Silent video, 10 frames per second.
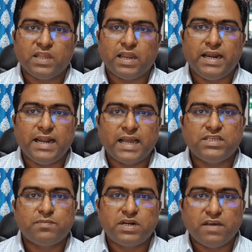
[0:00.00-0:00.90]

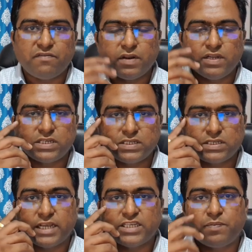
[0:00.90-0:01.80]
intangible definitions
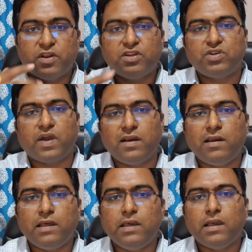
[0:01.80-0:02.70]
like
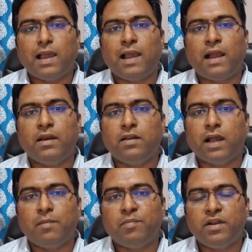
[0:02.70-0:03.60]
spirituality and
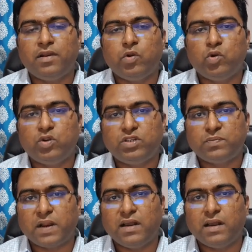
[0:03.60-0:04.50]
ability to
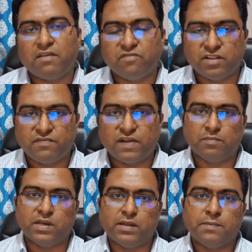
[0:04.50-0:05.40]
spend time with
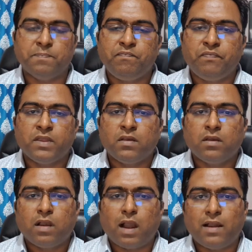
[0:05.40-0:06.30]
family,
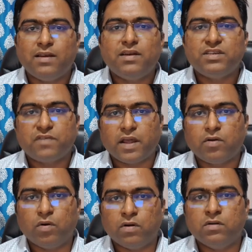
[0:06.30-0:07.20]
and it is very
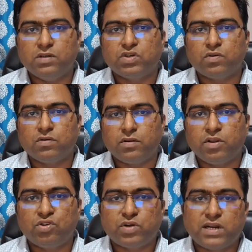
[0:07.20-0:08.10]
good. So
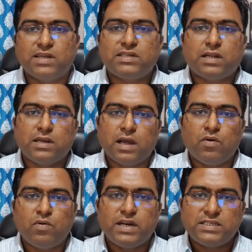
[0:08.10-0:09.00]
you should understand.
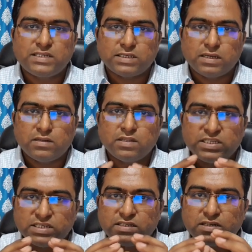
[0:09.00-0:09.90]
Now
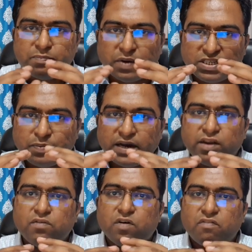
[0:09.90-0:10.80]
this is the
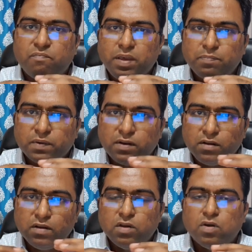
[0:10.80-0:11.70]
perspective of people
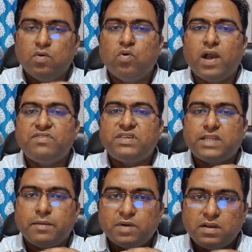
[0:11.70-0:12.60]
who have
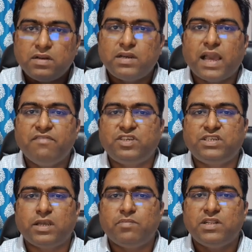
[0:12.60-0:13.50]
stable life,
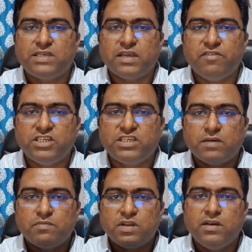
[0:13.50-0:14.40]
stable savings,
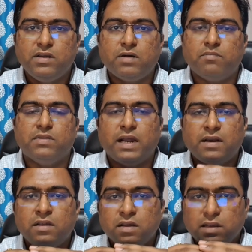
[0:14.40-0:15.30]
stable income.
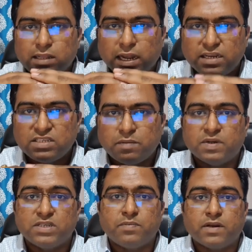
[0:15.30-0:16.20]
That is the
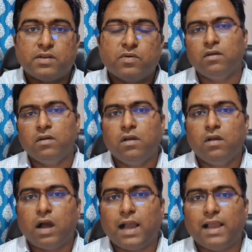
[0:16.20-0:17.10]
perspective.
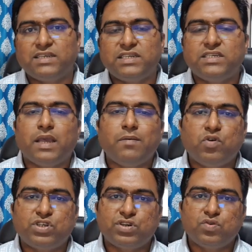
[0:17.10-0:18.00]
I asked the same
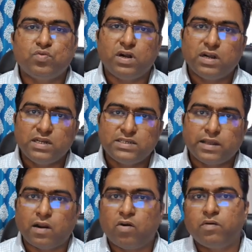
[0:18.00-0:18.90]
question to workers
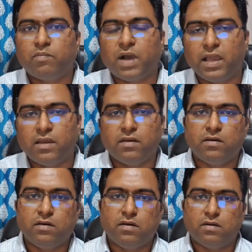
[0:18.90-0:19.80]
around my
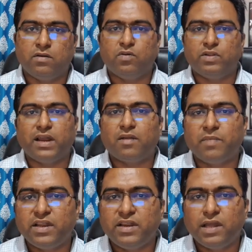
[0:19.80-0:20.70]
there are
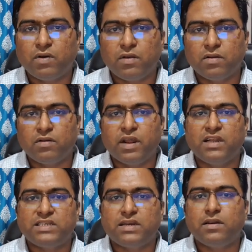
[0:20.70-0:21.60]
many real
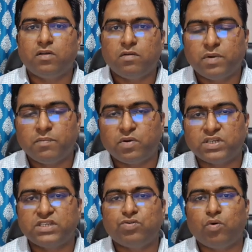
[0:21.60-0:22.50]
estate development
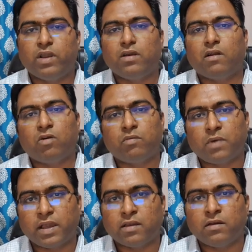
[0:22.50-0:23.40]
projects going around
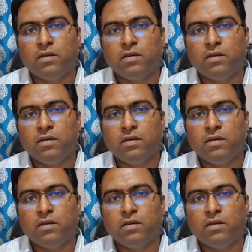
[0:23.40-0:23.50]
my